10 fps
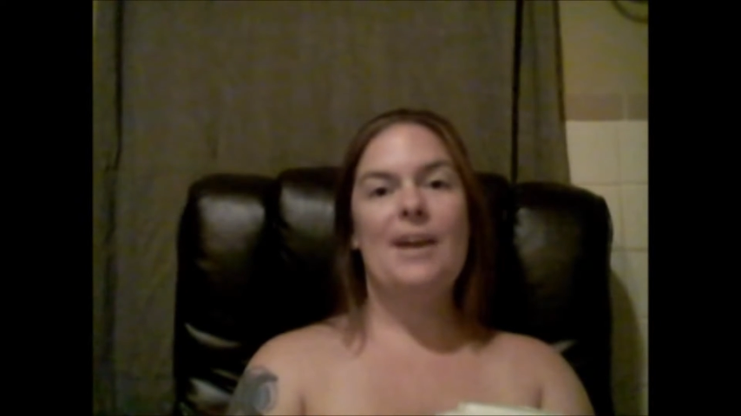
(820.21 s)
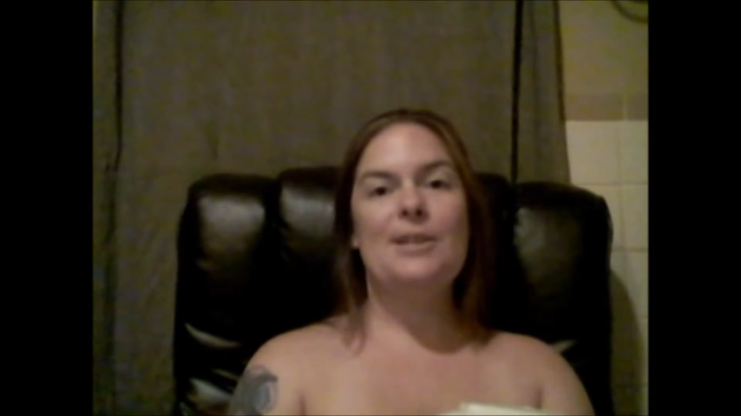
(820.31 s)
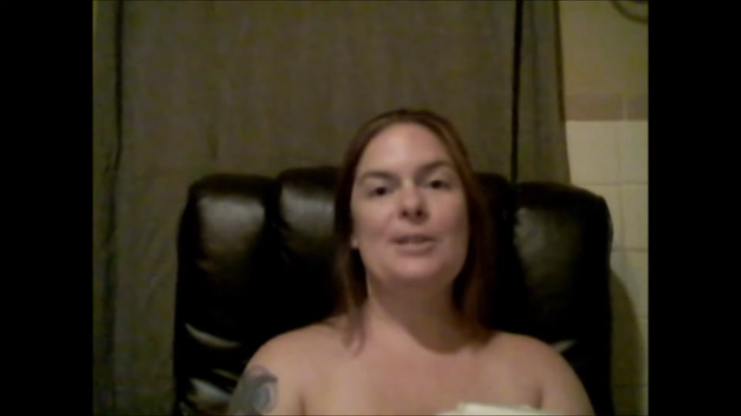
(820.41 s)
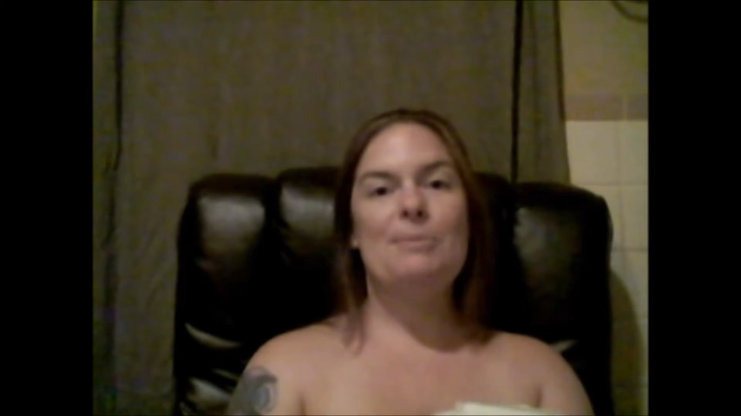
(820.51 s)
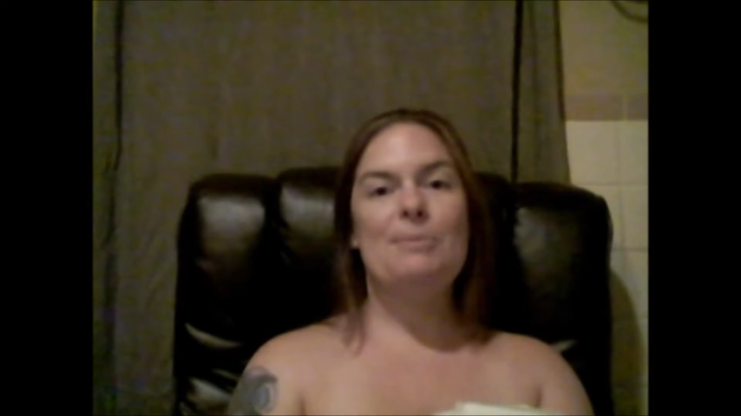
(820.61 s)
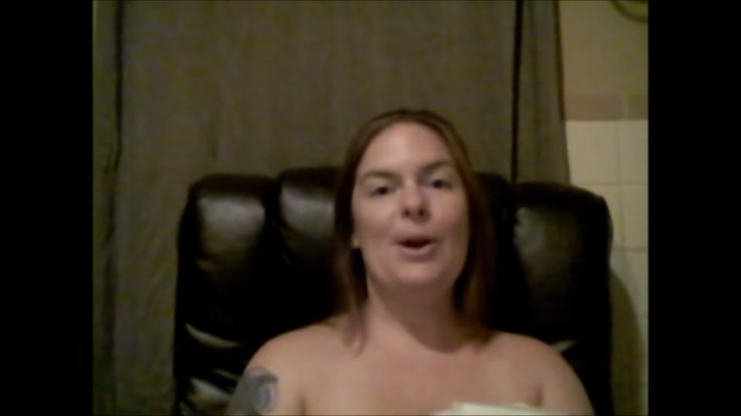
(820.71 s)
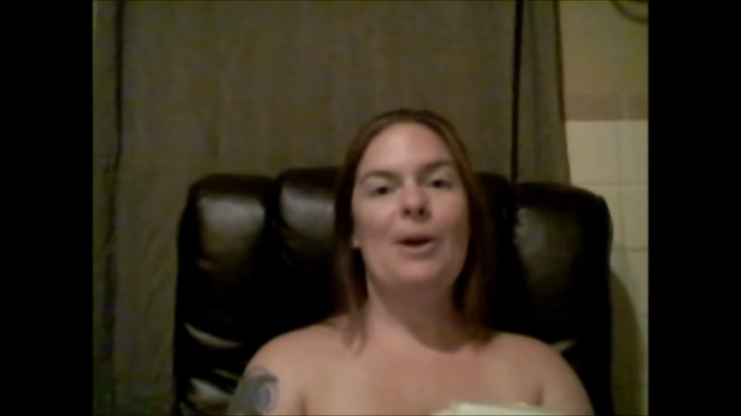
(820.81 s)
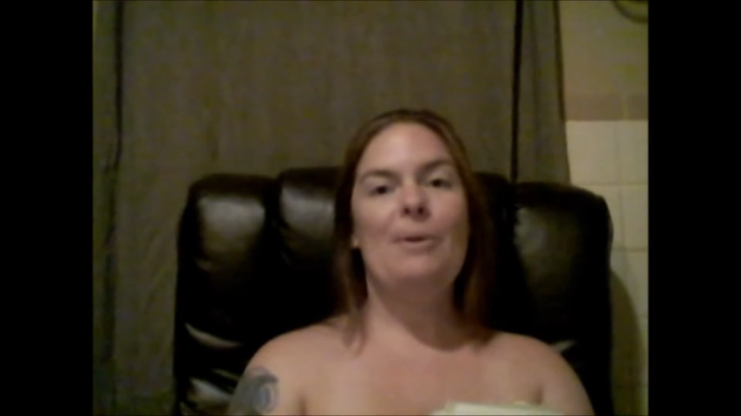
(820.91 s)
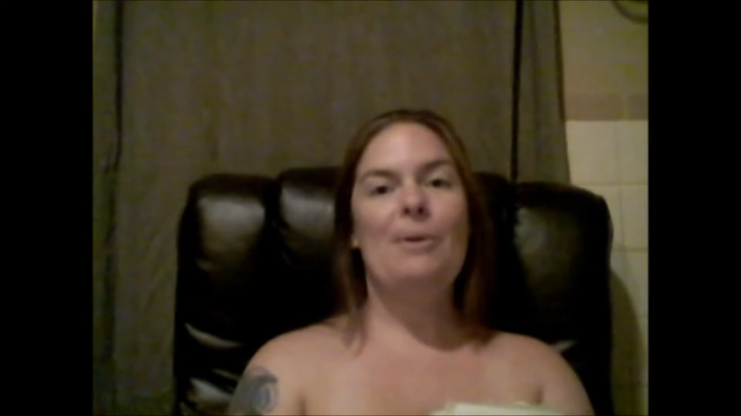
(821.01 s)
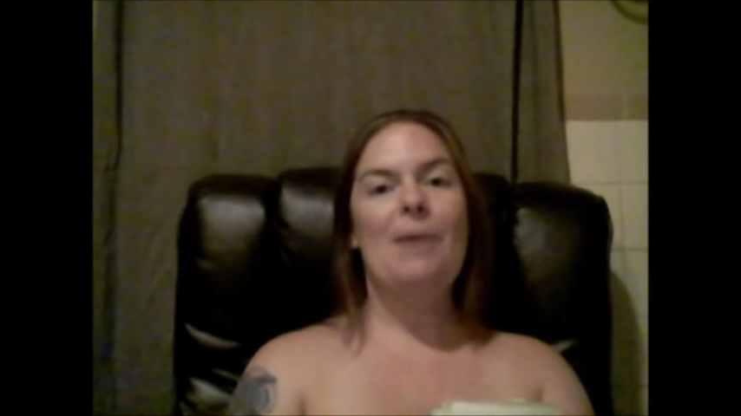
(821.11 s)
And
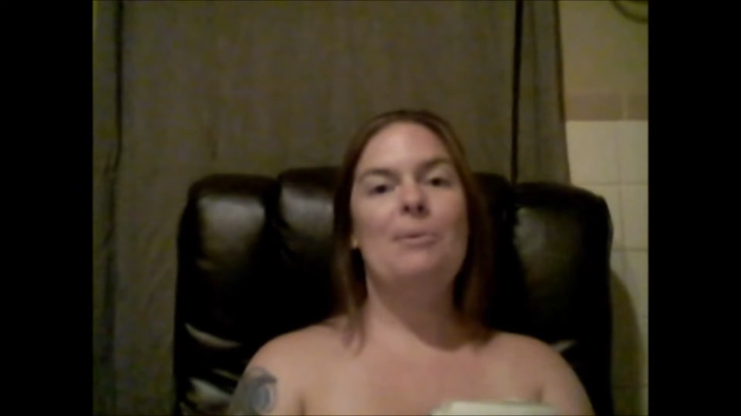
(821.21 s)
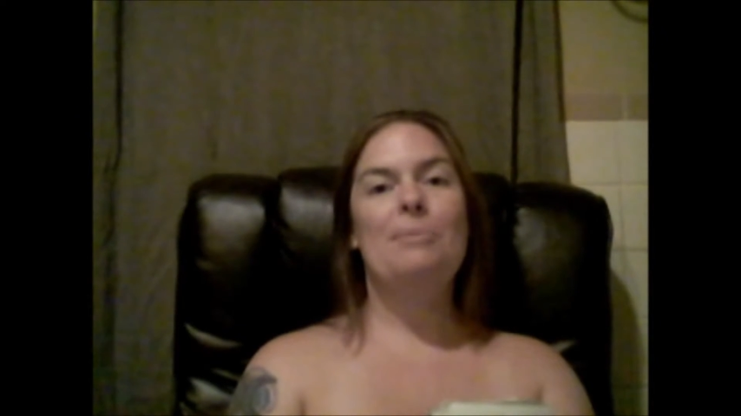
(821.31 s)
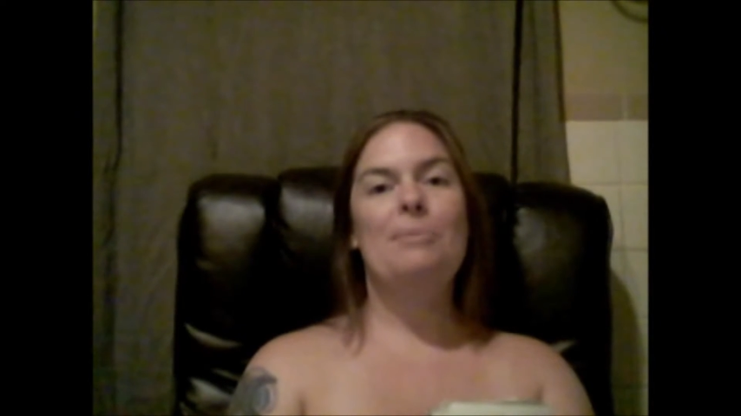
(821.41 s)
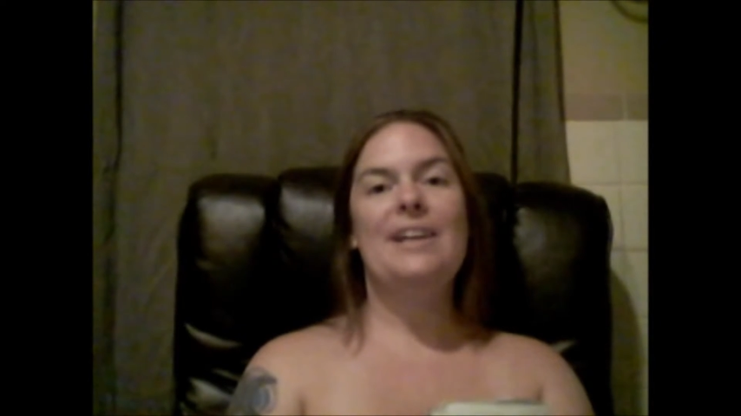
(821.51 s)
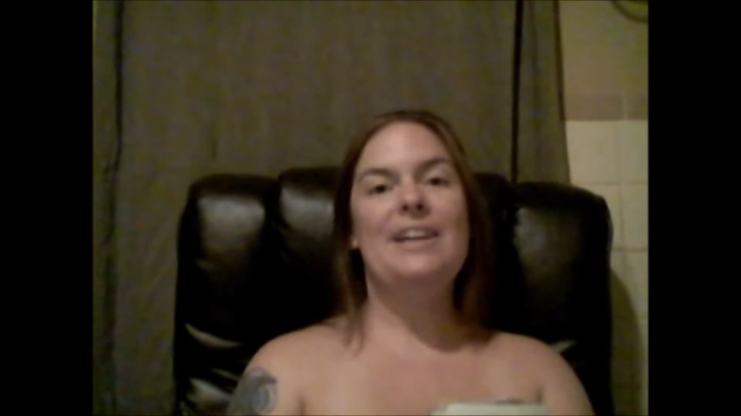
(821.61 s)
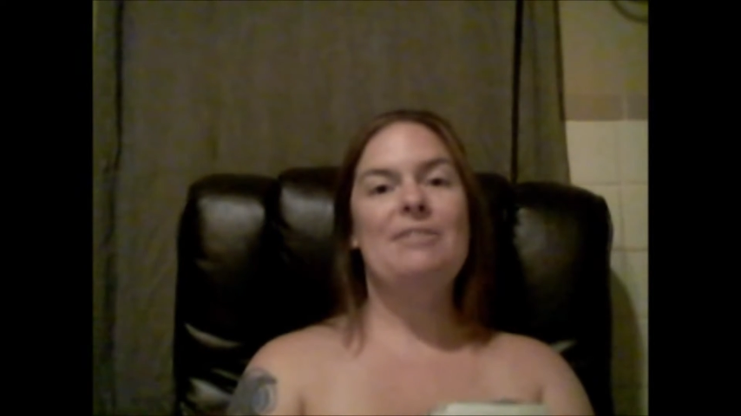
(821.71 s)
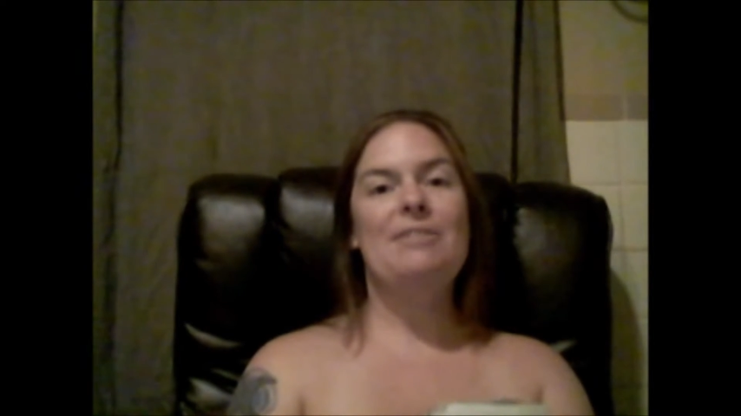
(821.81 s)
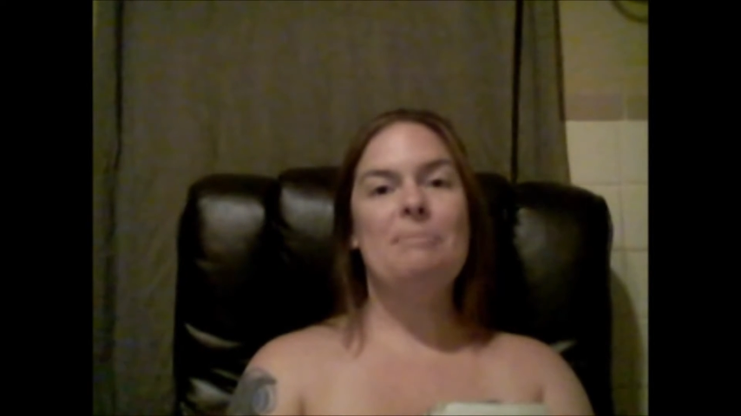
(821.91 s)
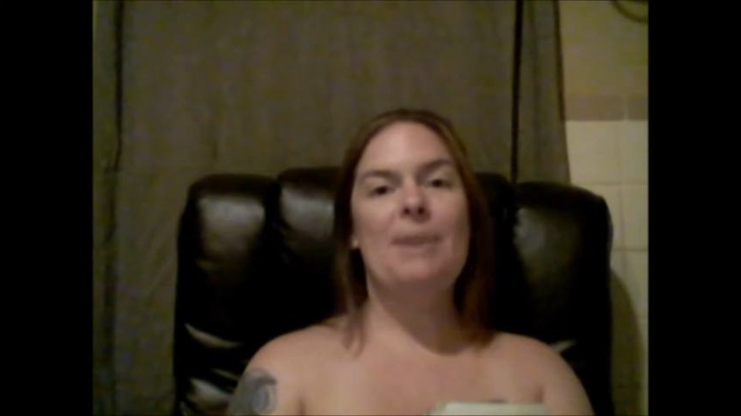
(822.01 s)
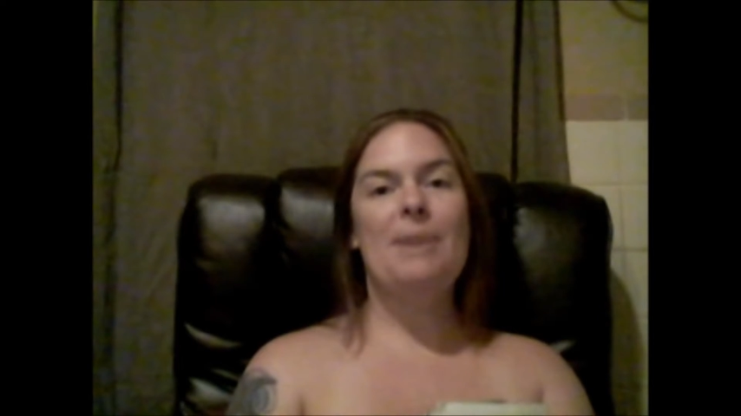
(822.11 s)
tomorrow I will be
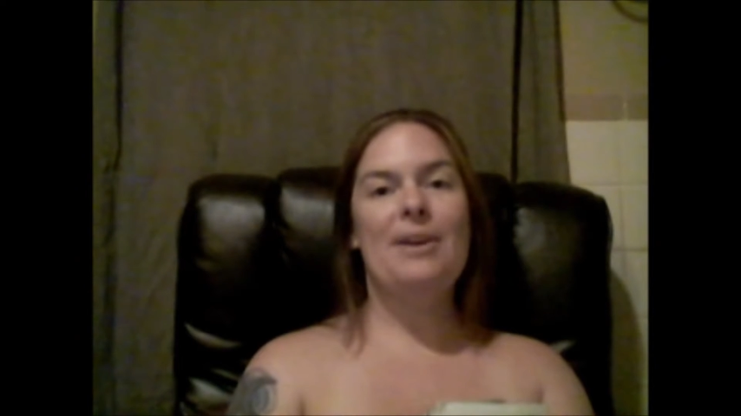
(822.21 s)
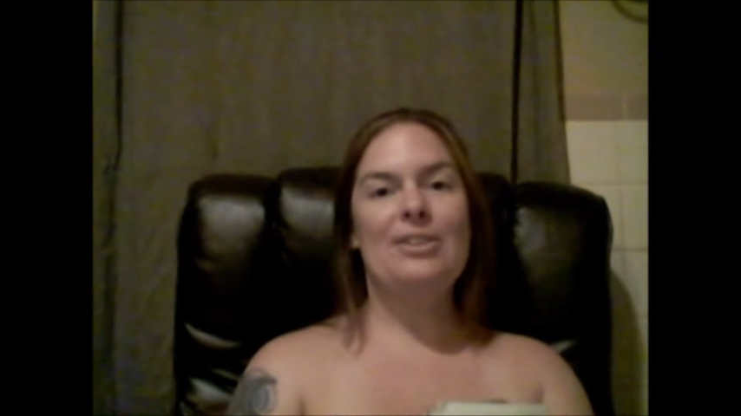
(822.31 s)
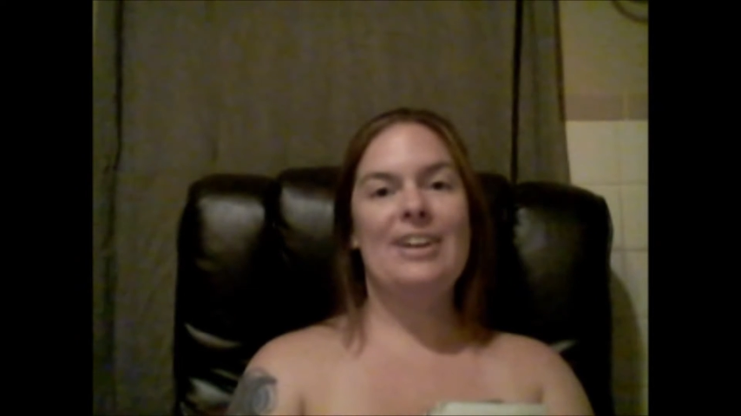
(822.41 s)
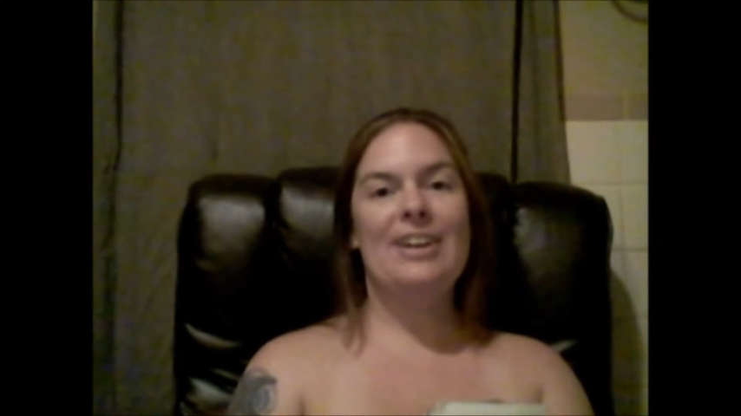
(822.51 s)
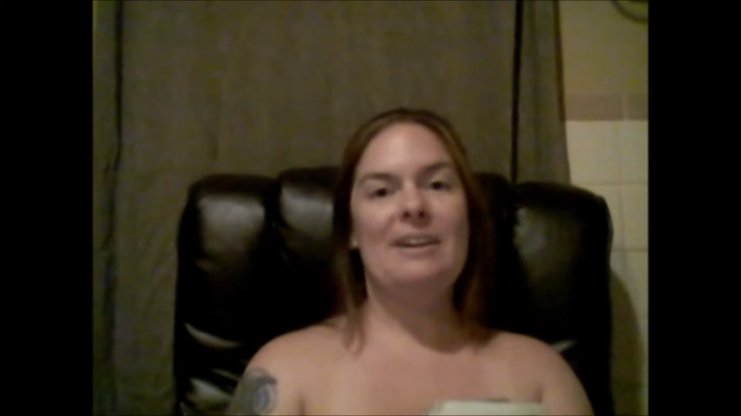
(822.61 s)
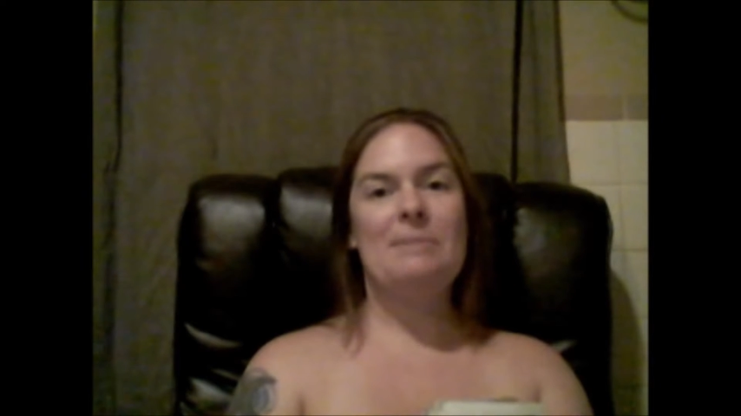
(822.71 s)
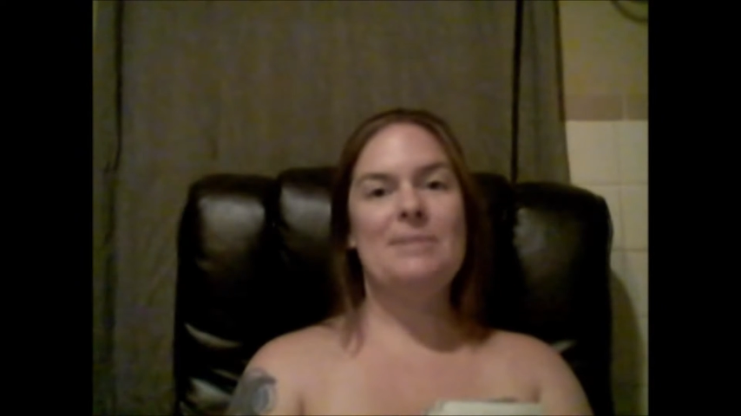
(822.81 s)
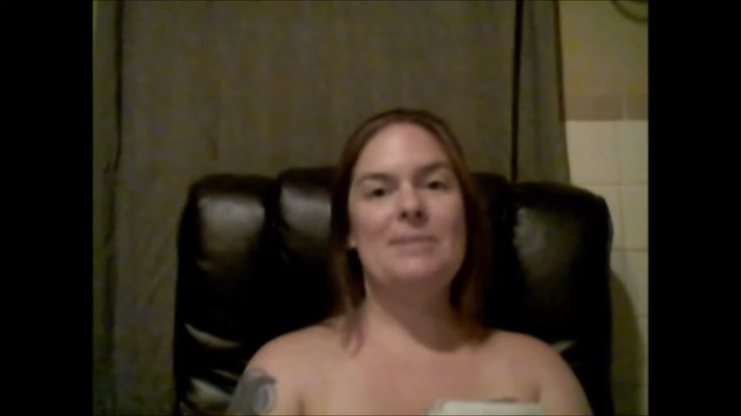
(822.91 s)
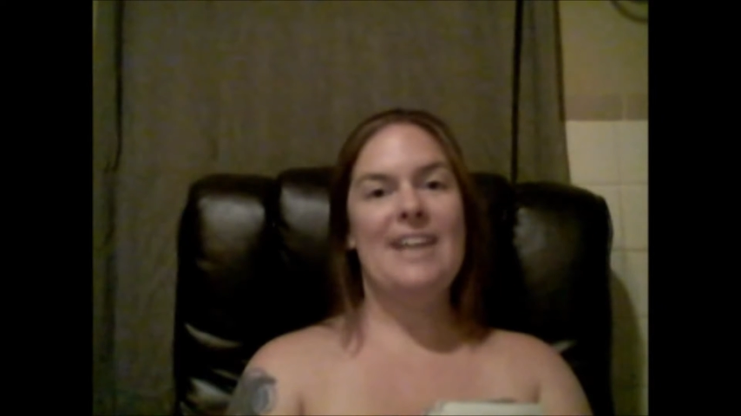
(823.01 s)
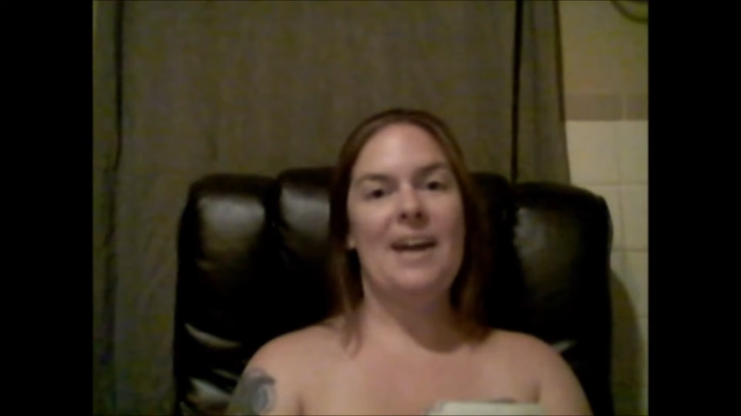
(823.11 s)
even better than I am
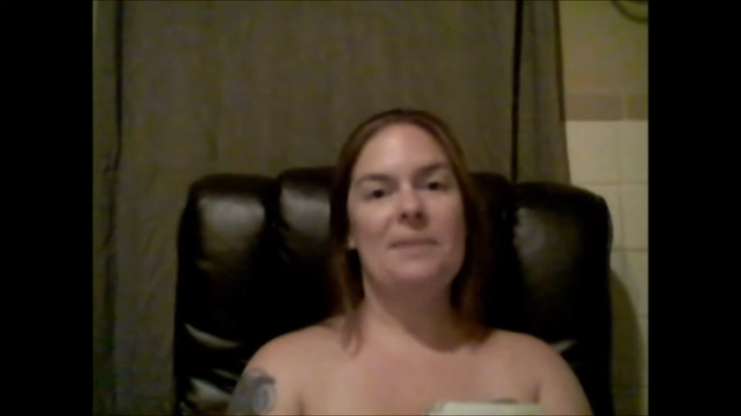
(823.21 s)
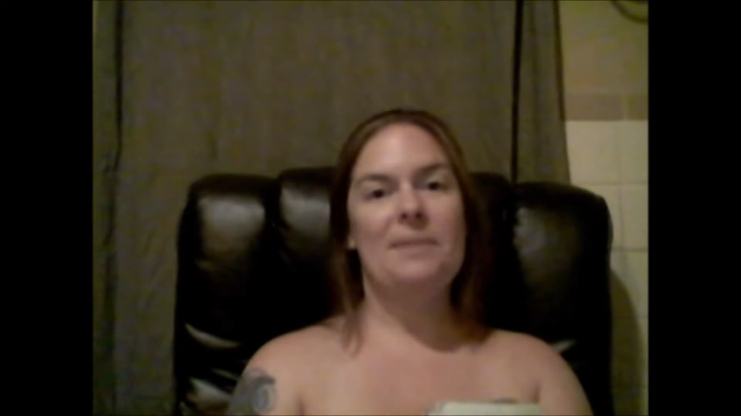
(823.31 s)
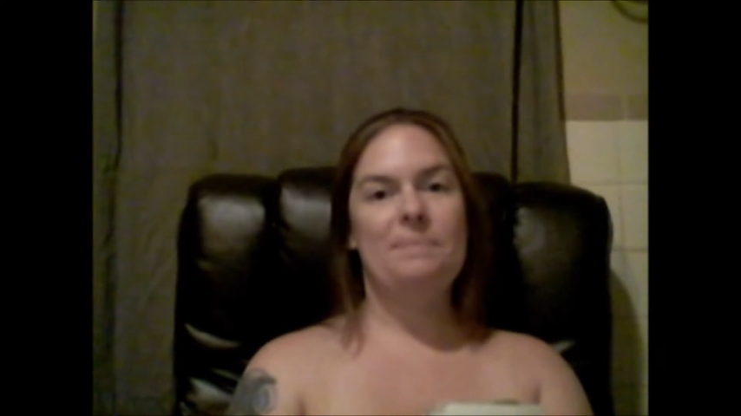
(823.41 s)
today.